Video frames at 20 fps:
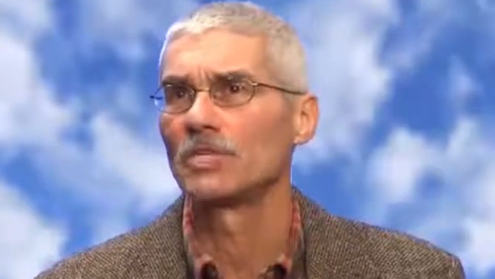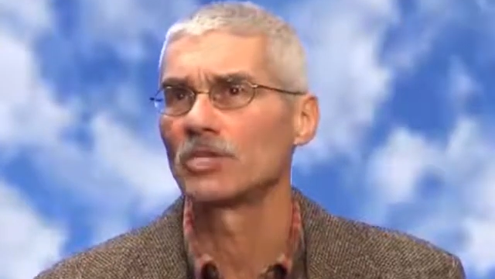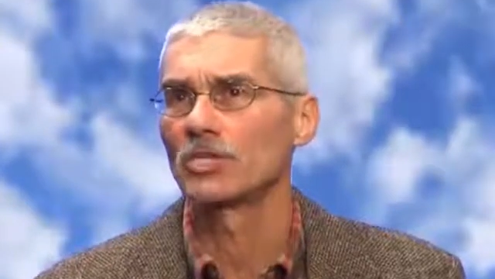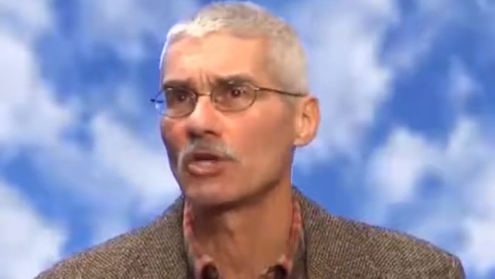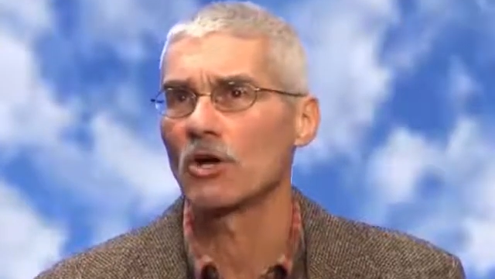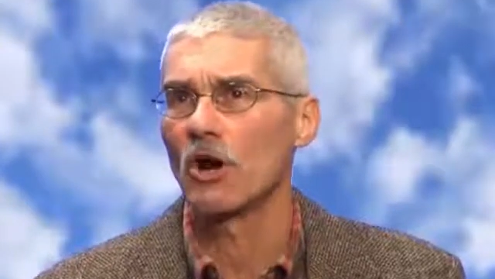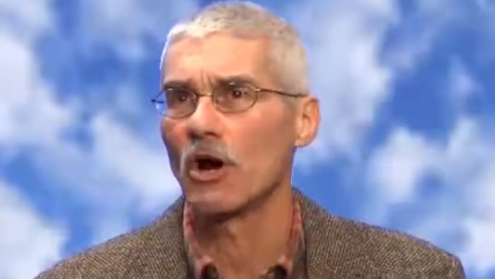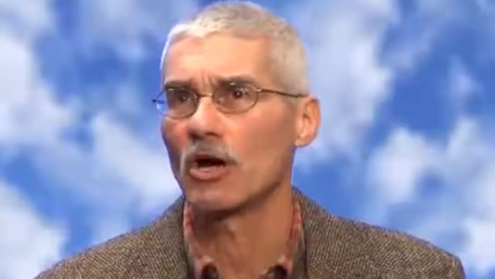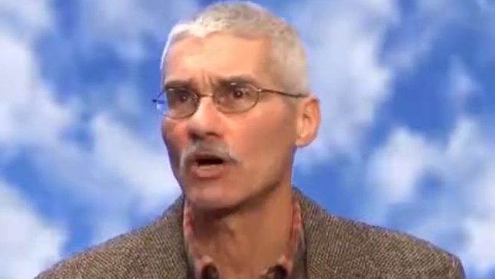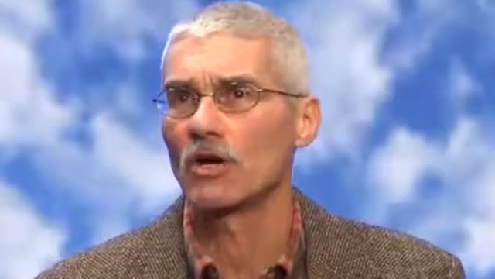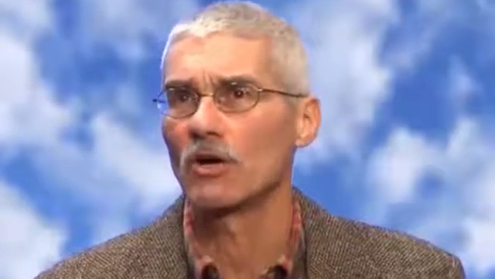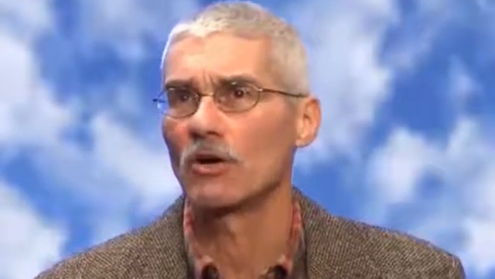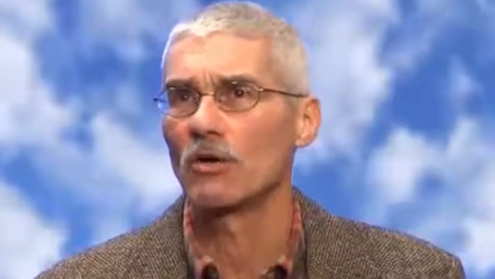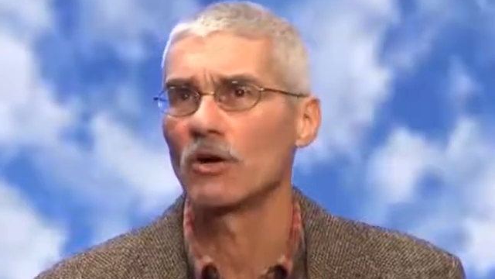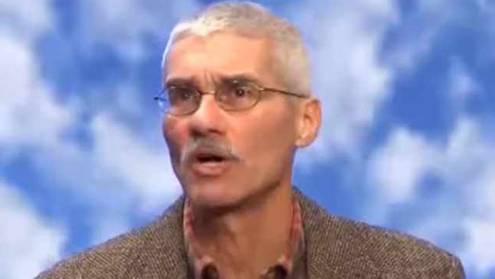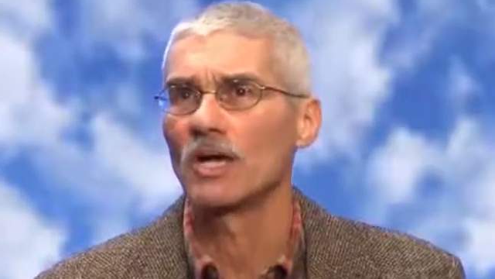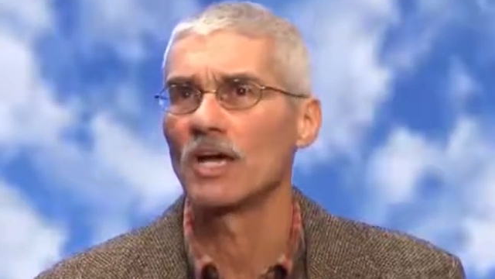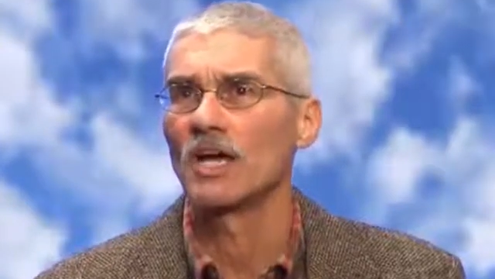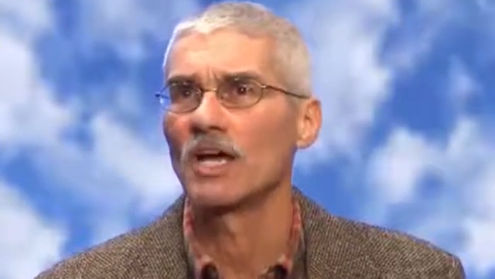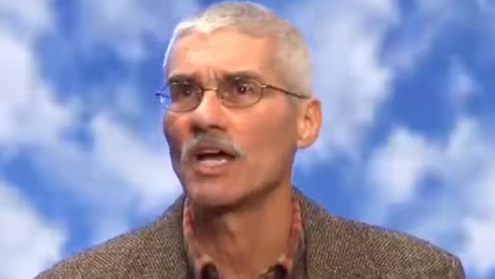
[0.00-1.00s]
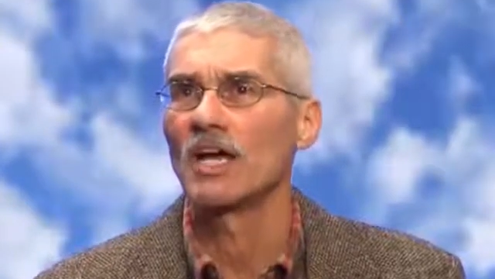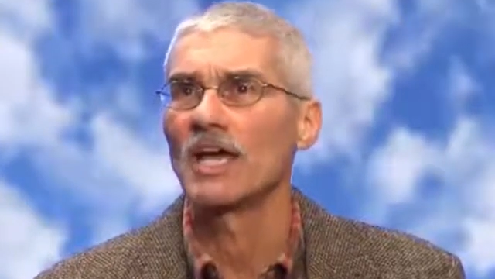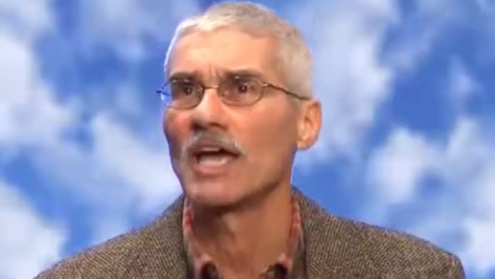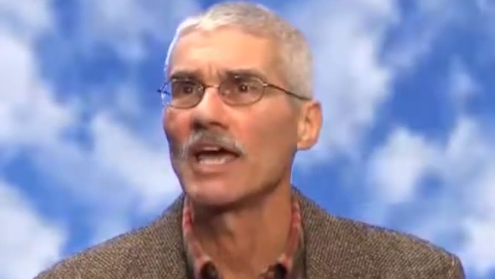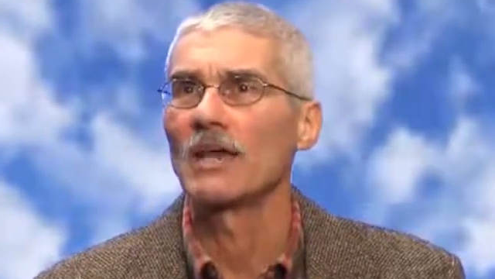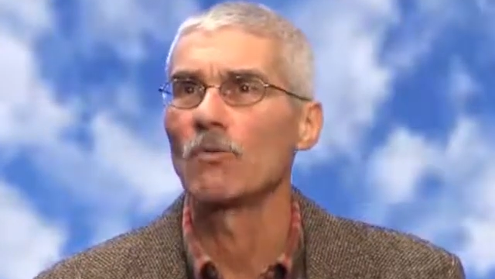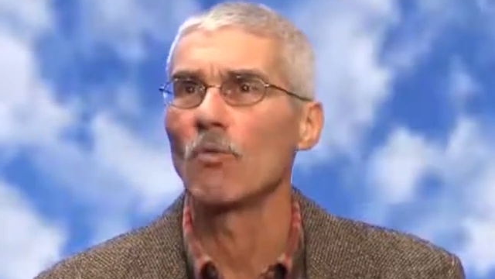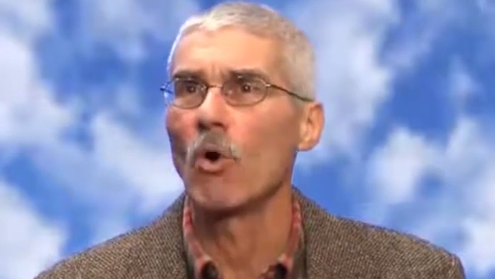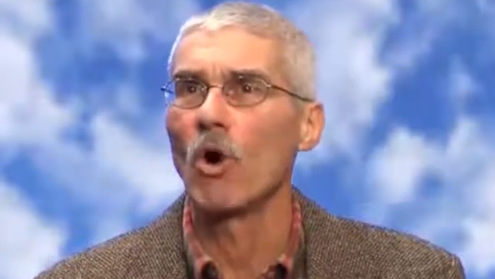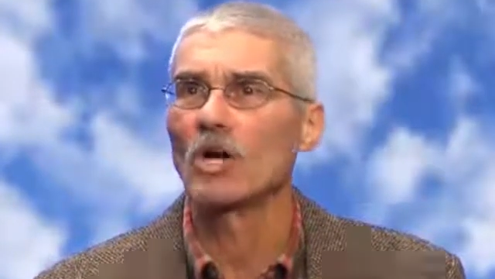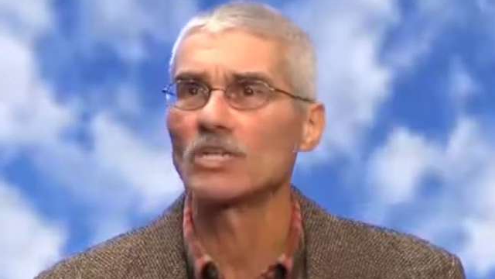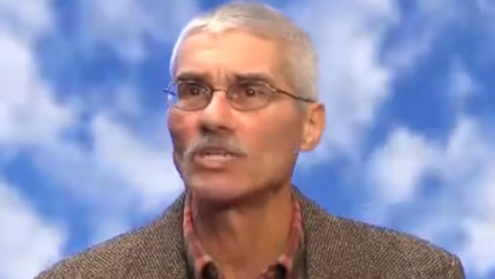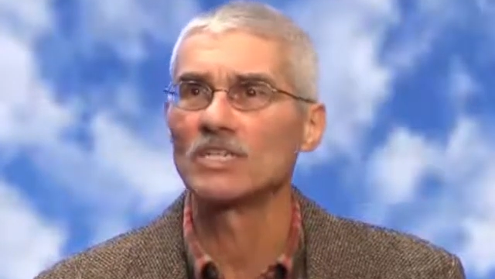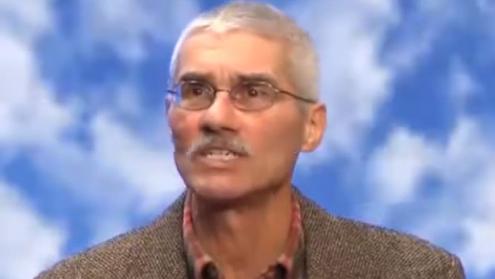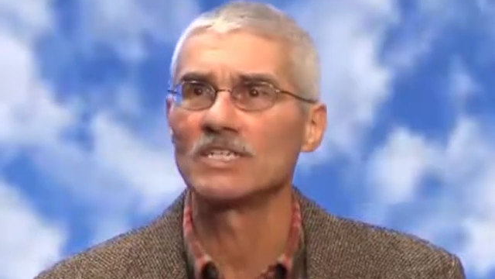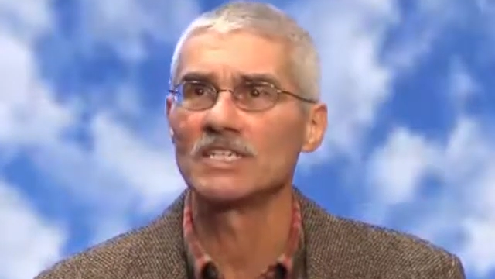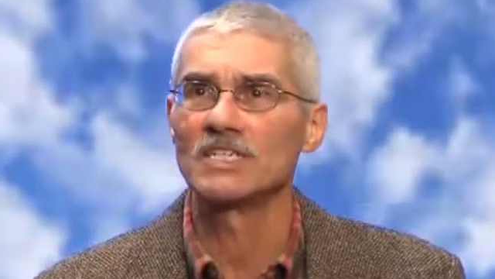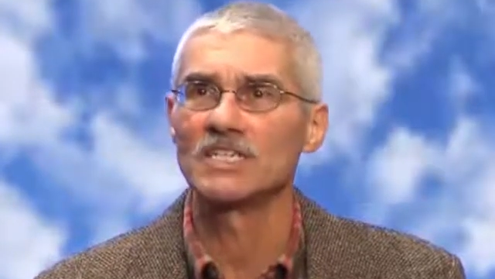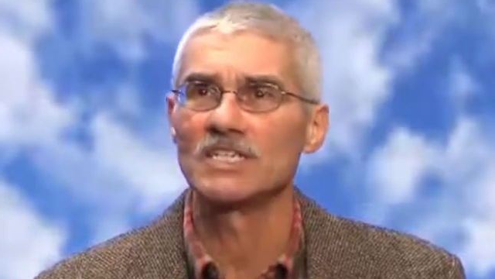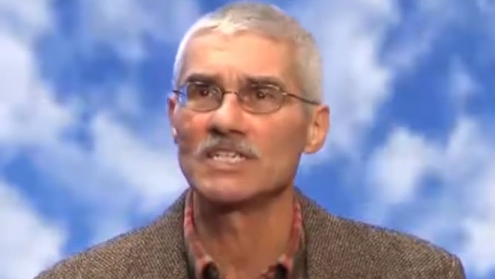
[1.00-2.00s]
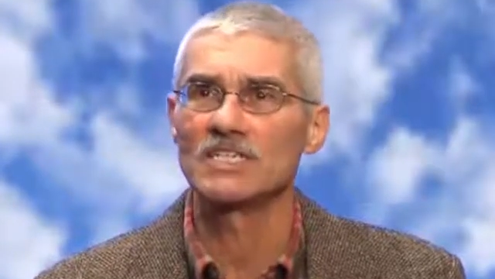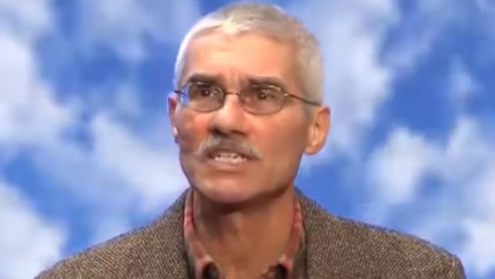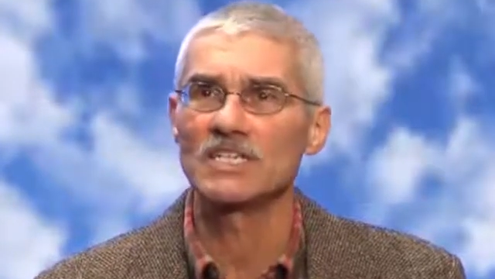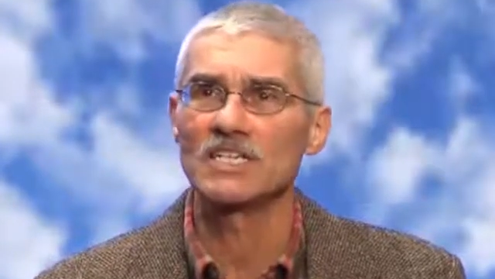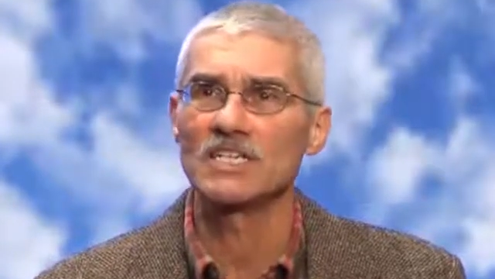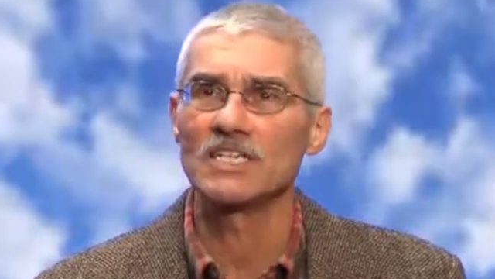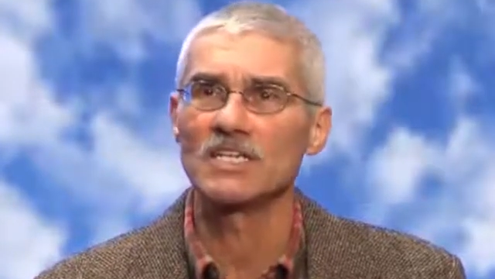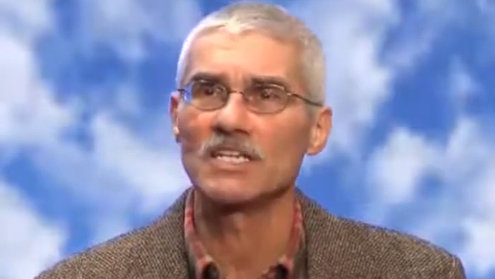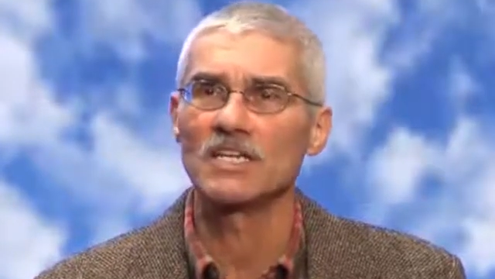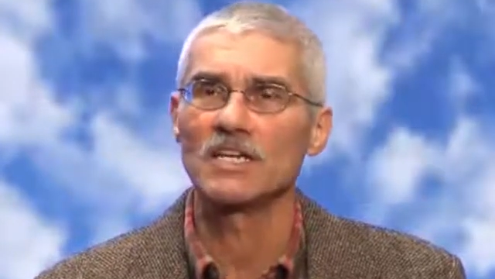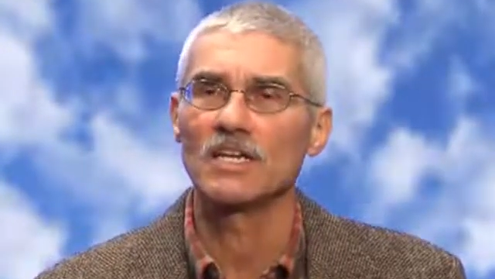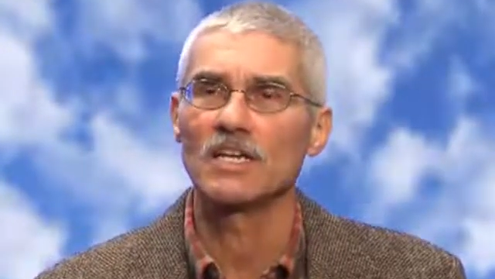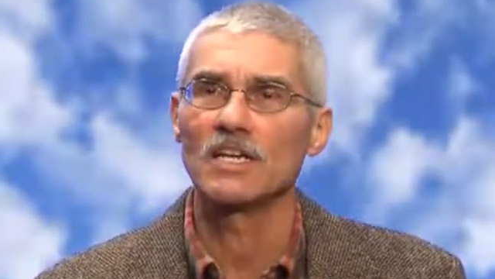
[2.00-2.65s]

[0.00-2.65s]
Chicago and Washington, D.C.,